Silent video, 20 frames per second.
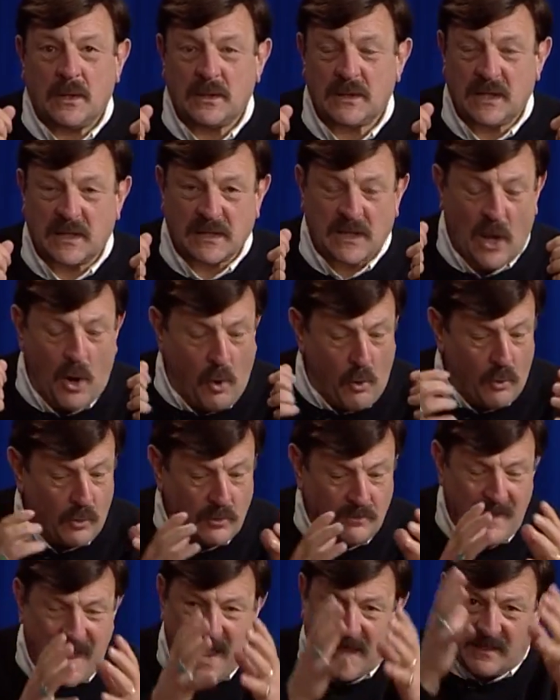This
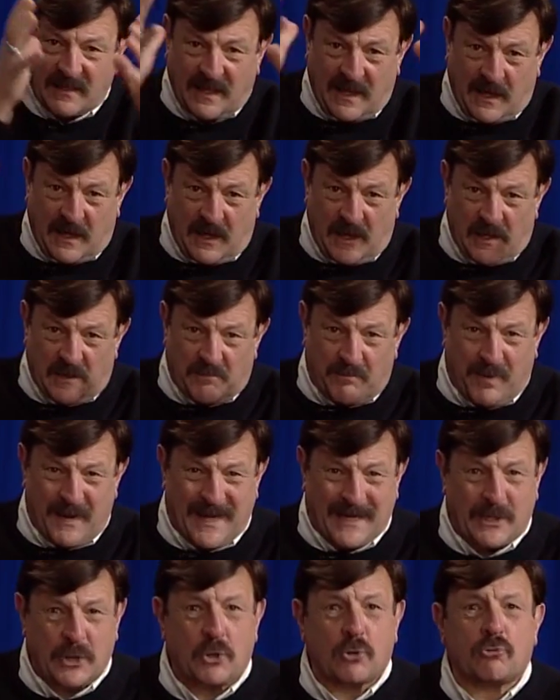whole math thing has
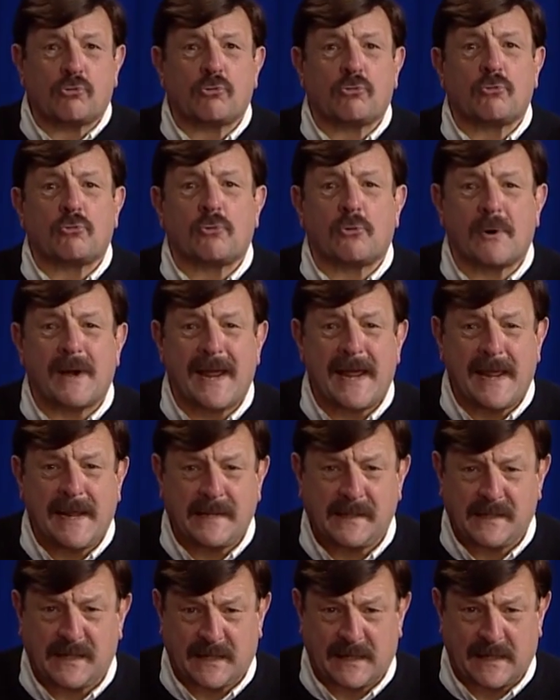been
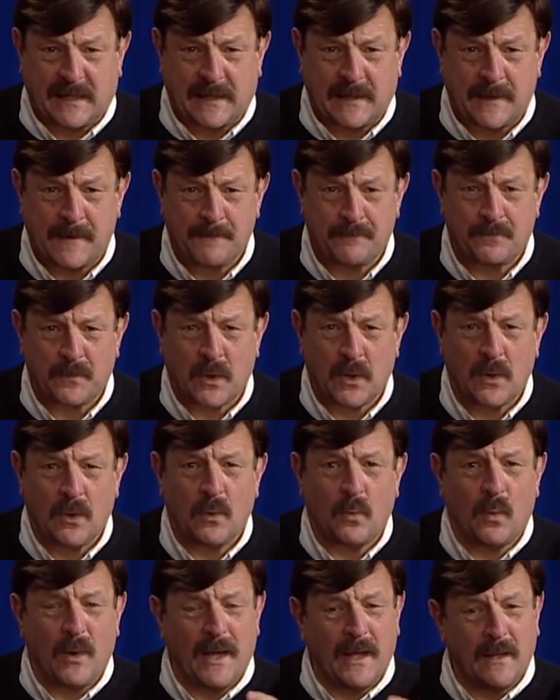crazy.
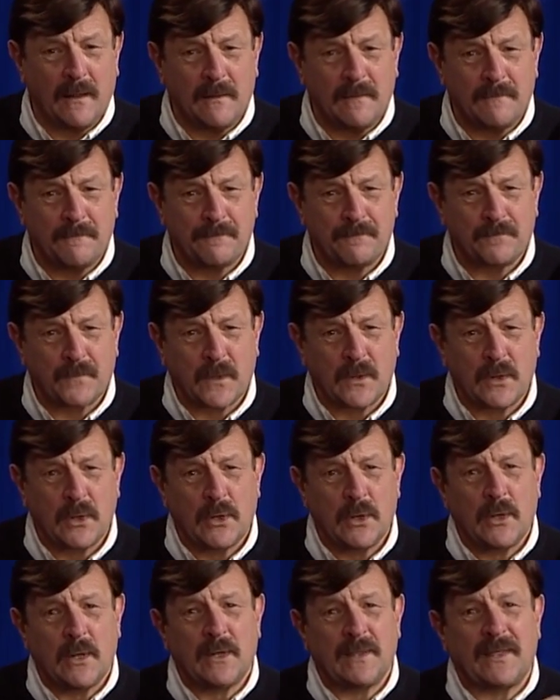Well,
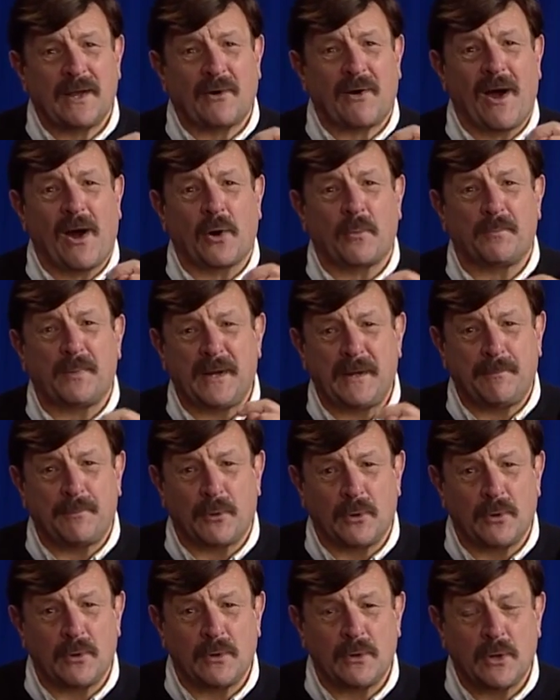there are
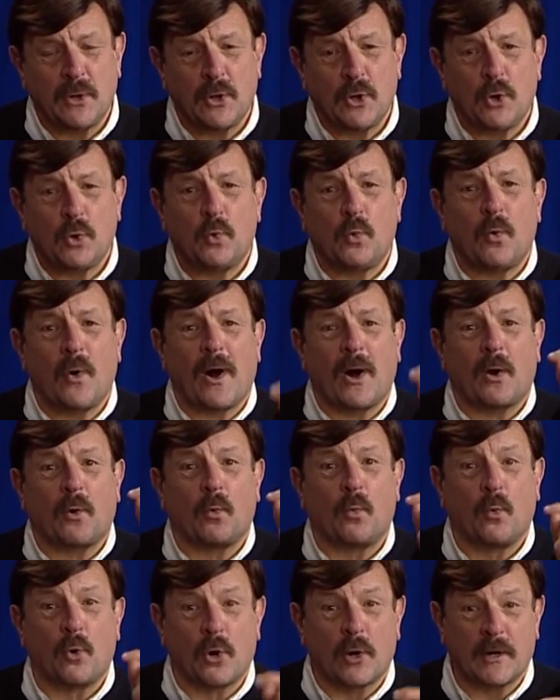people who are
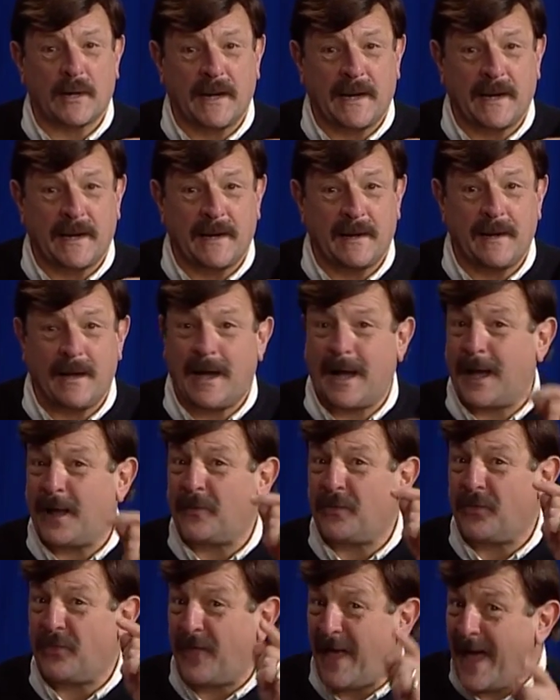working
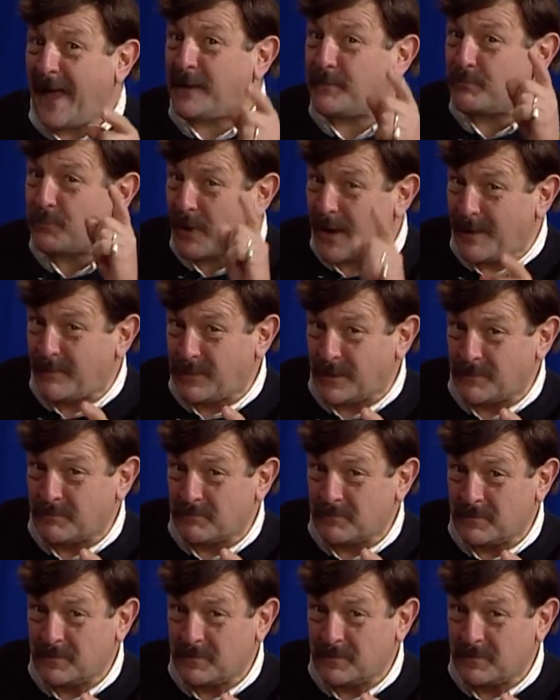on that problem.